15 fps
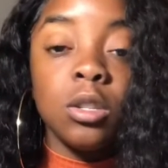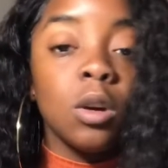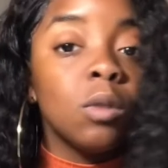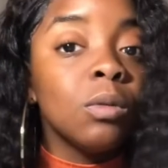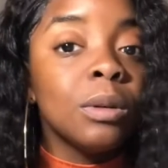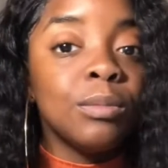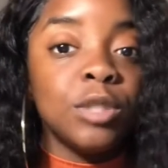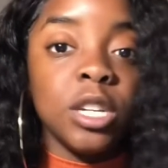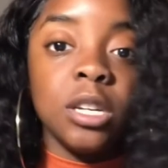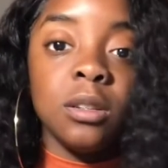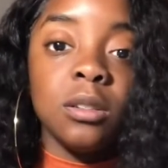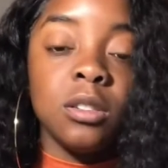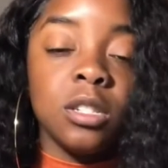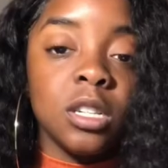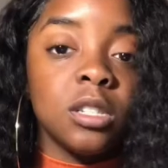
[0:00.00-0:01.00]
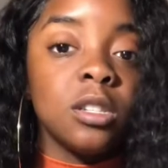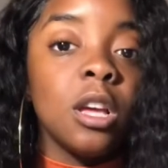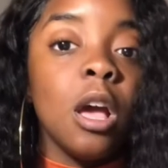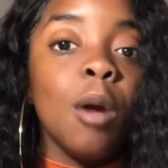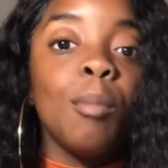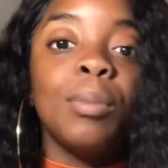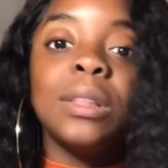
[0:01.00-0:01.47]
No rip jeans. Just
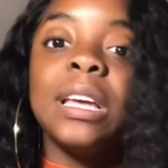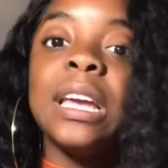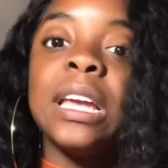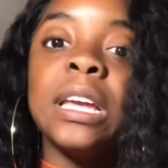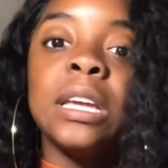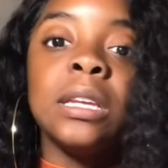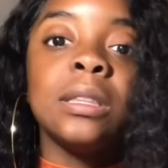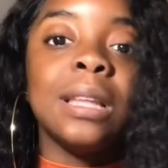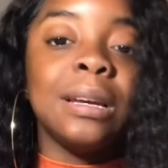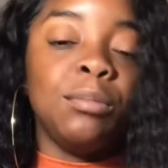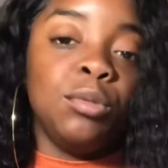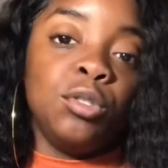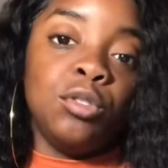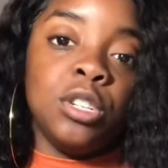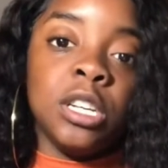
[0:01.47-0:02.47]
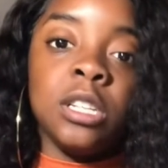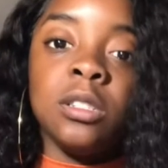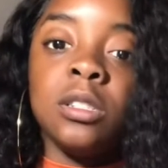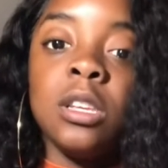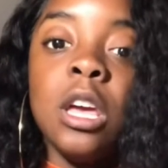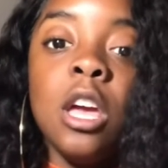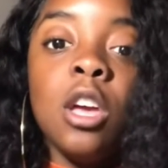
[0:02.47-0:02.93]
plain light blue
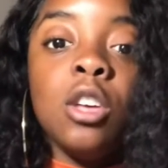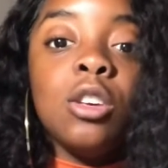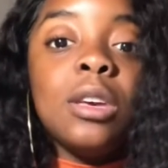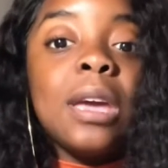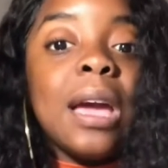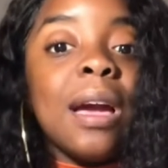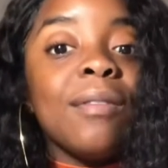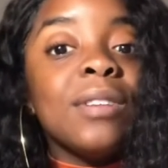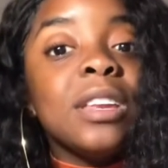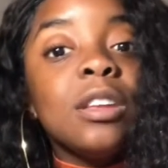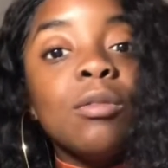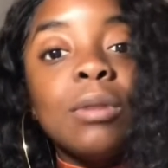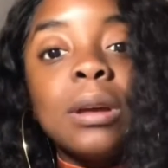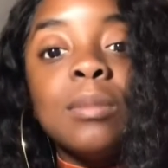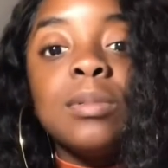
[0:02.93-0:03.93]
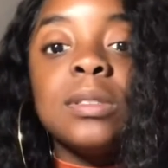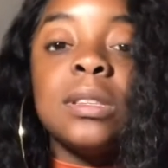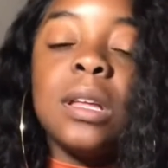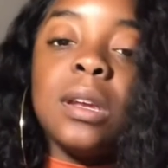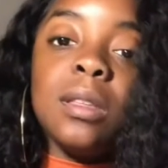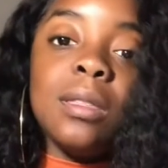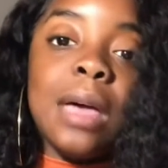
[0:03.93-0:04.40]
jeans. You can't have any rips,
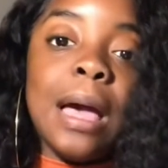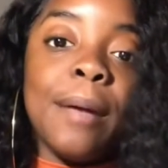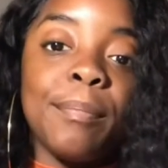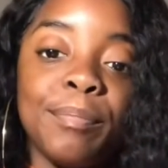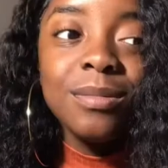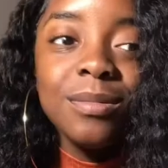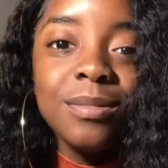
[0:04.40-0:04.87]
none of that.